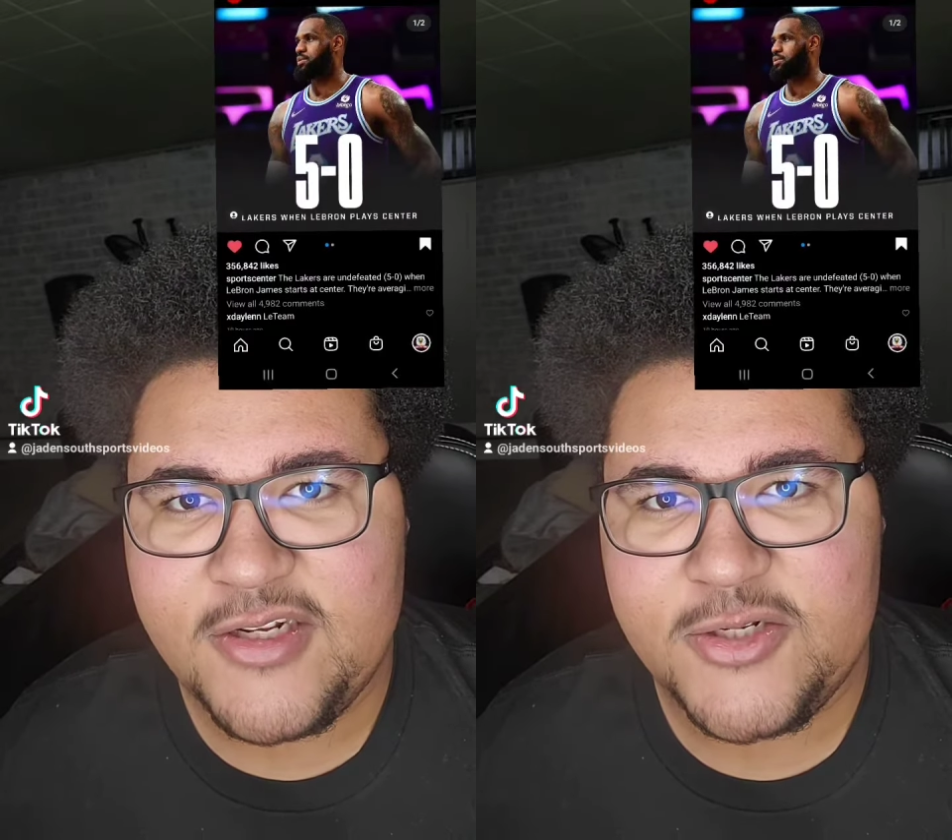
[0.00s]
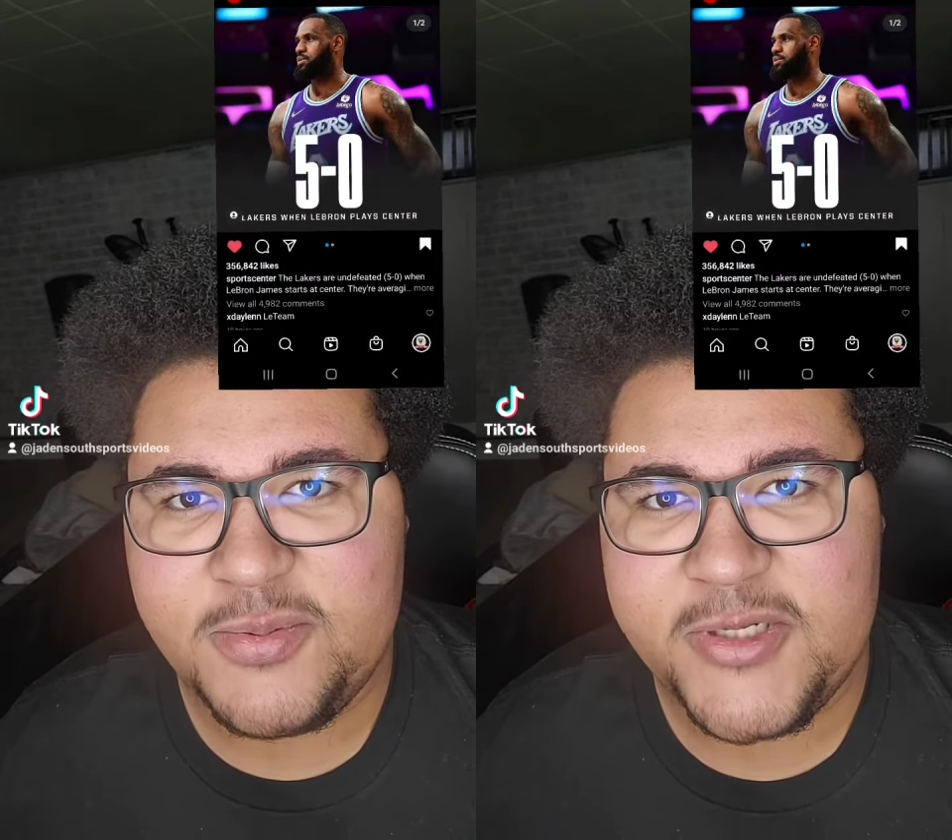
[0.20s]

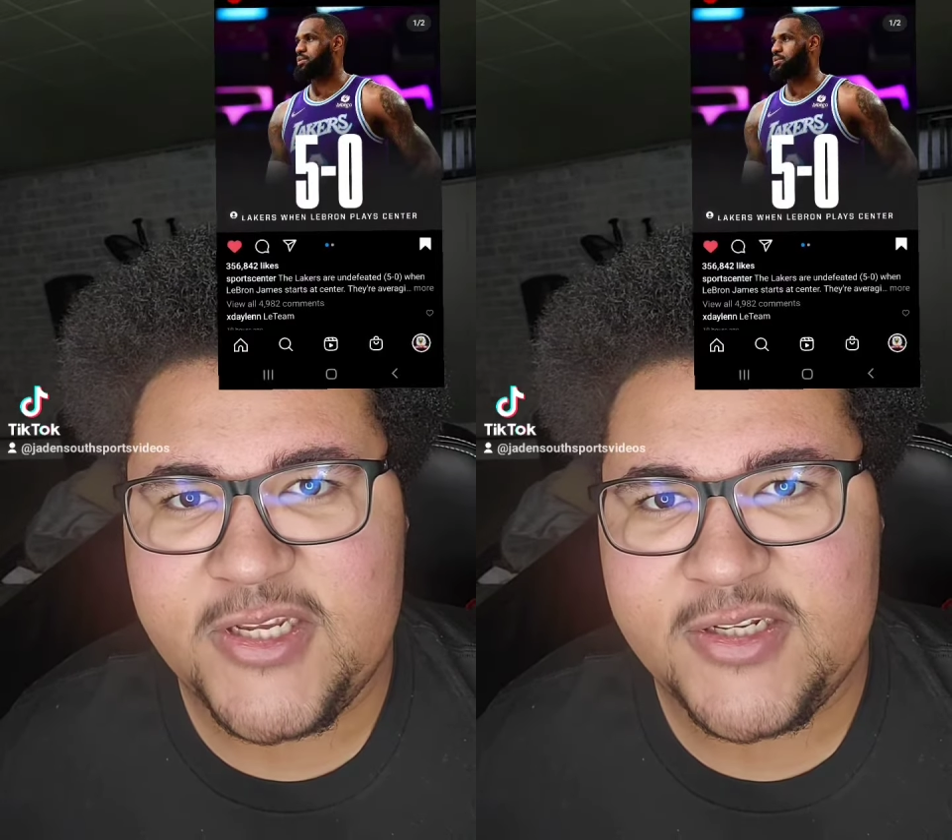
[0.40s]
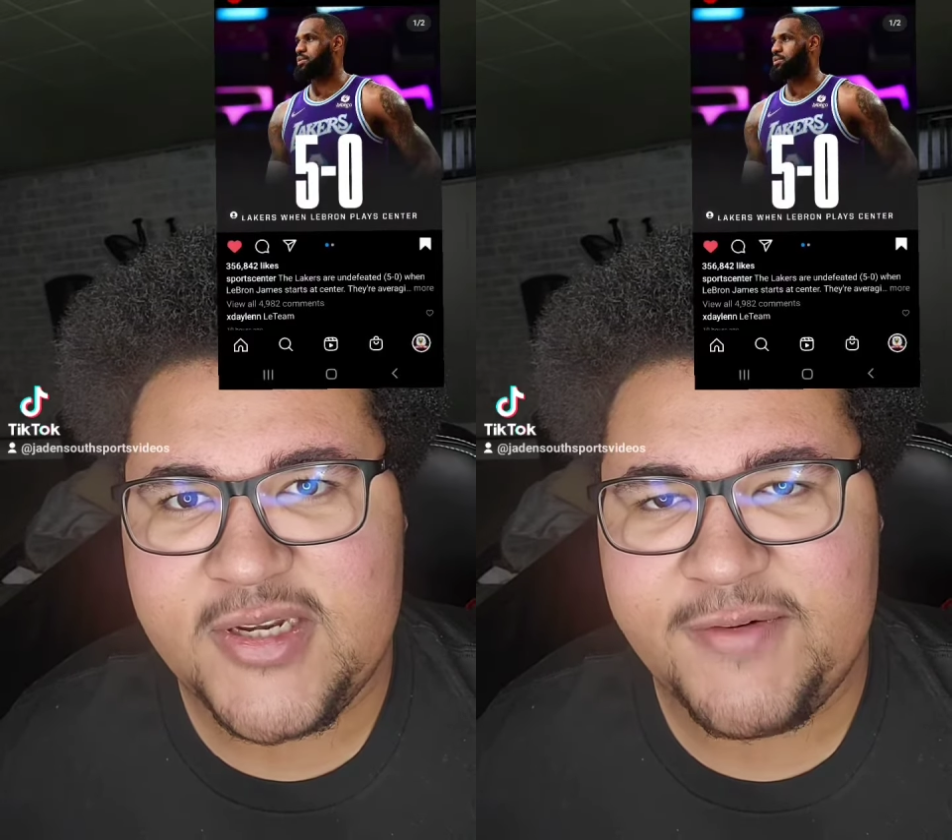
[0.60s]
Just
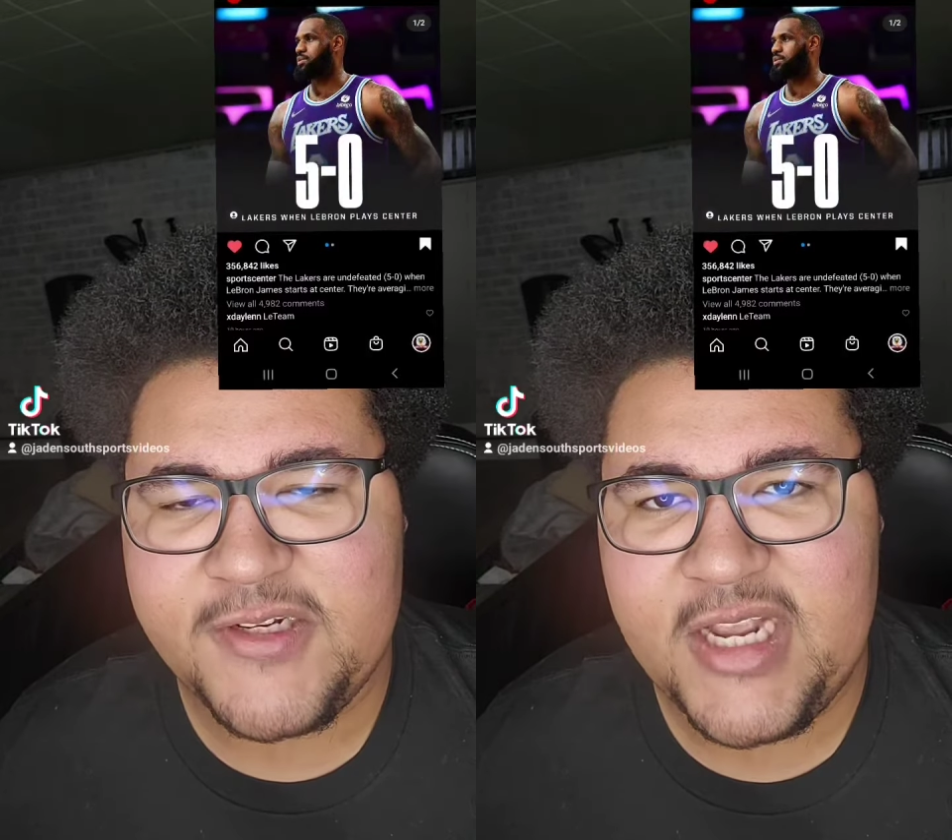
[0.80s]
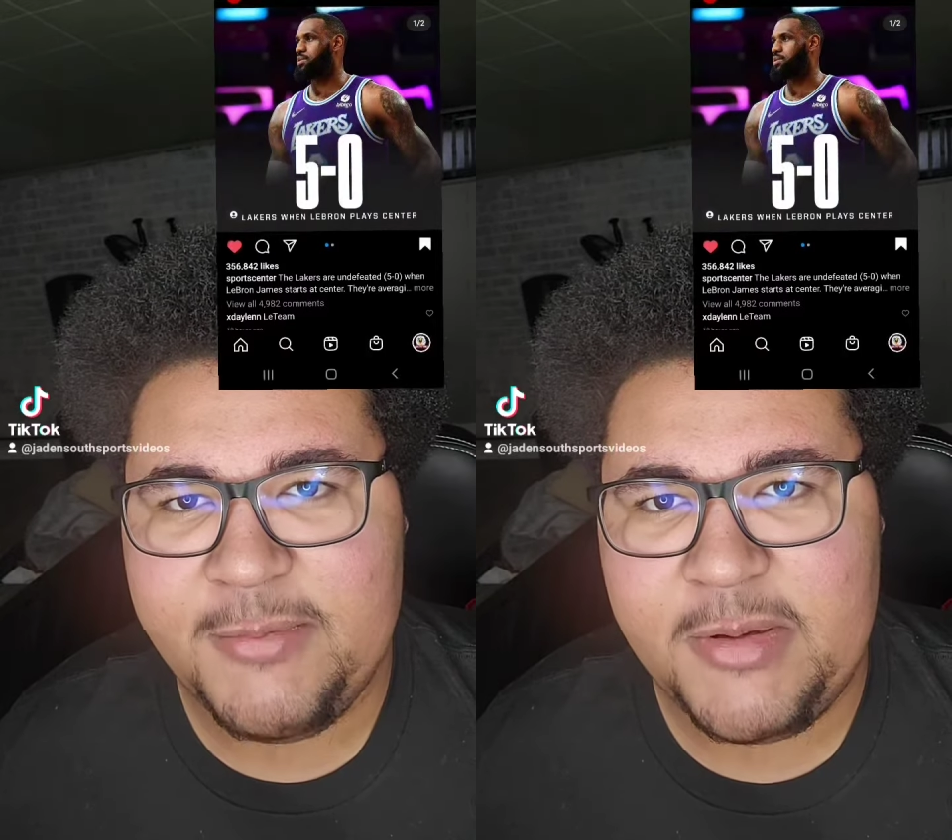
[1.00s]
because
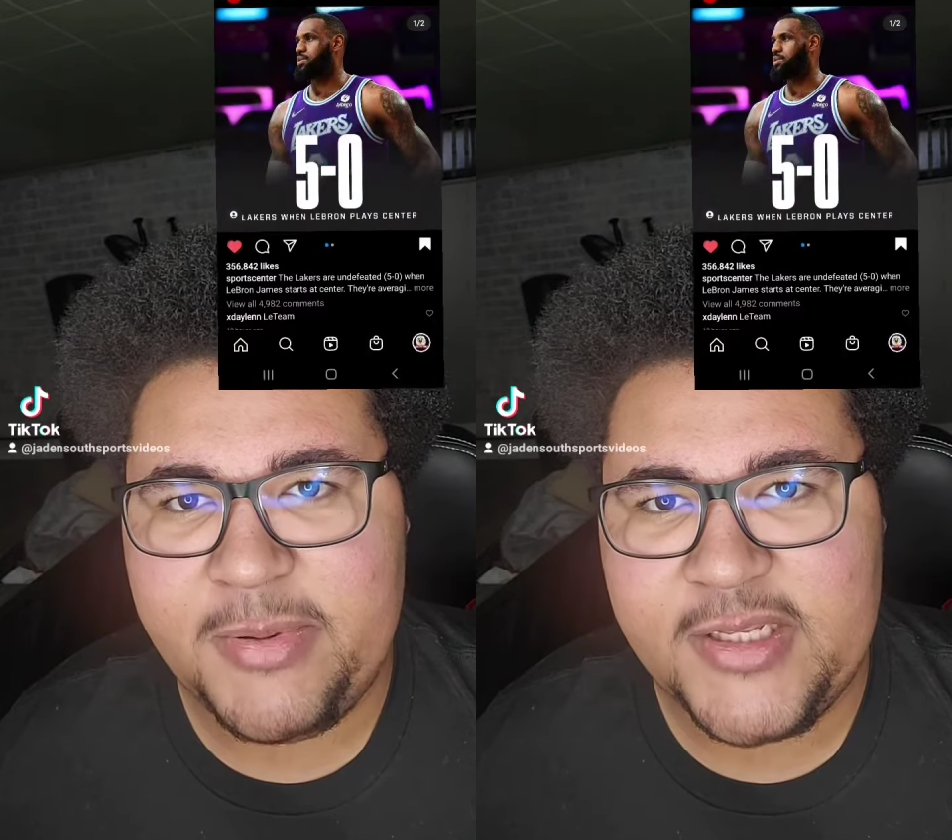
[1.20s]
every time he